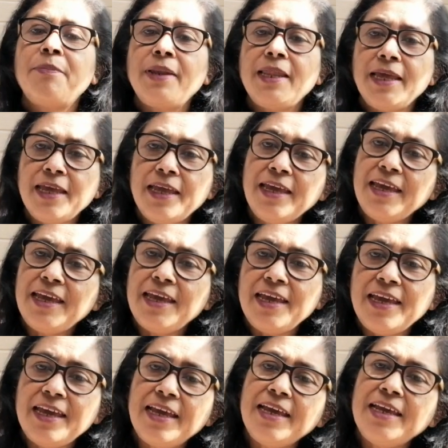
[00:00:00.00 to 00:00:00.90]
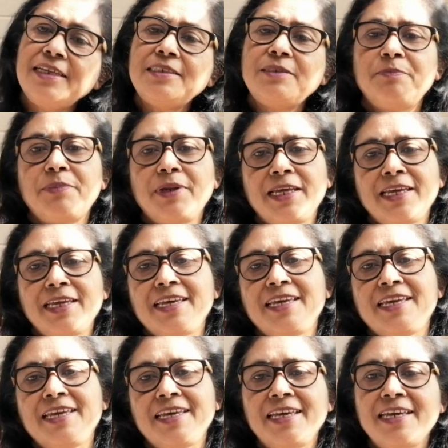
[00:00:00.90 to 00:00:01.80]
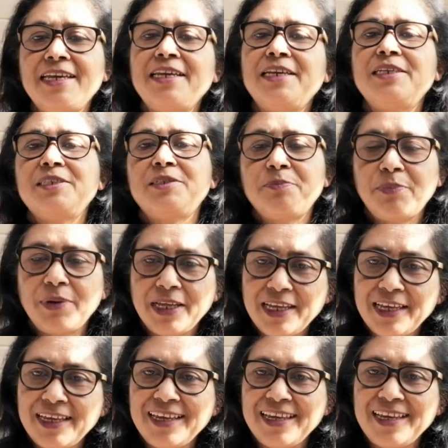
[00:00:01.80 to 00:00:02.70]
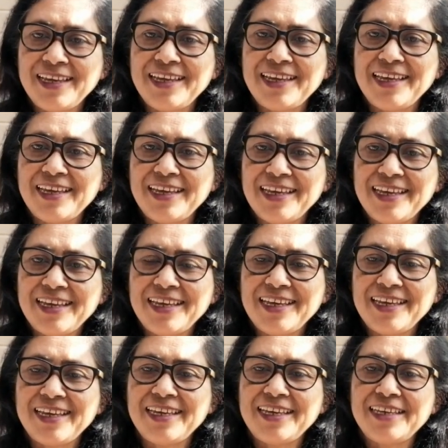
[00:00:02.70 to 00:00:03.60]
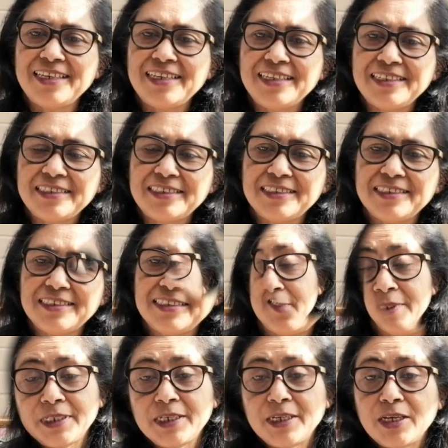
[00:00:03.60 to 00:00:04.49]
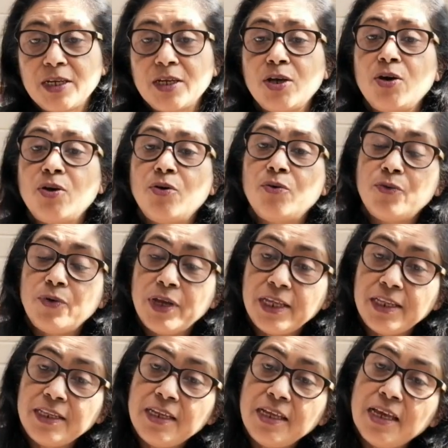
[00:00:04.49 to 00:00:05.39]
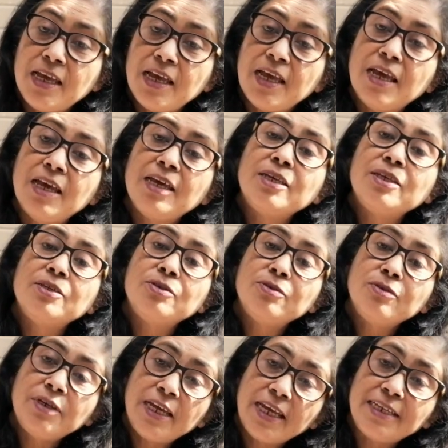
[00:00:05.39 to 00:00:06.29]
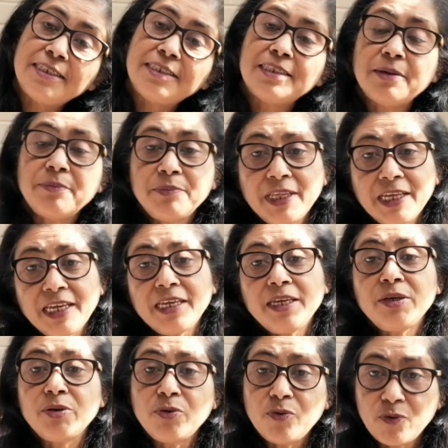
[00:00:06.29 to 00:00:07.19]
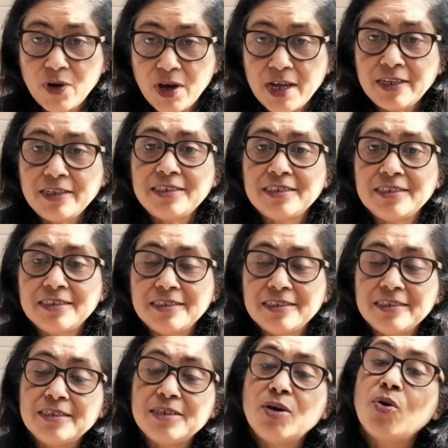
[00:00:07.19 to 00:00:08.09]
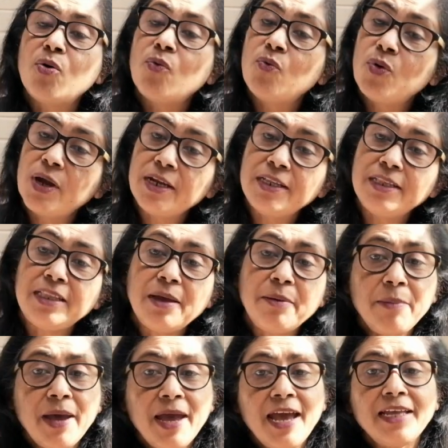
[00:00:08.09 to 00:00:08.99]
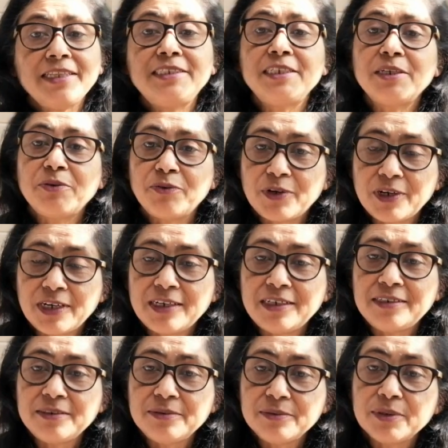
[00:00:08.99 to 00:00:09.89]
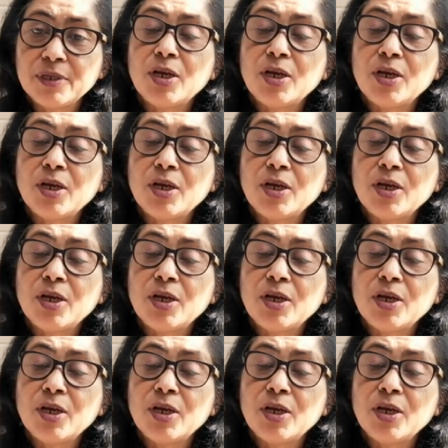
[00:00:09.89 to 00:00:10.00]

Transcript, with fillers: Please, please, please. When you get something you want, what the magic word.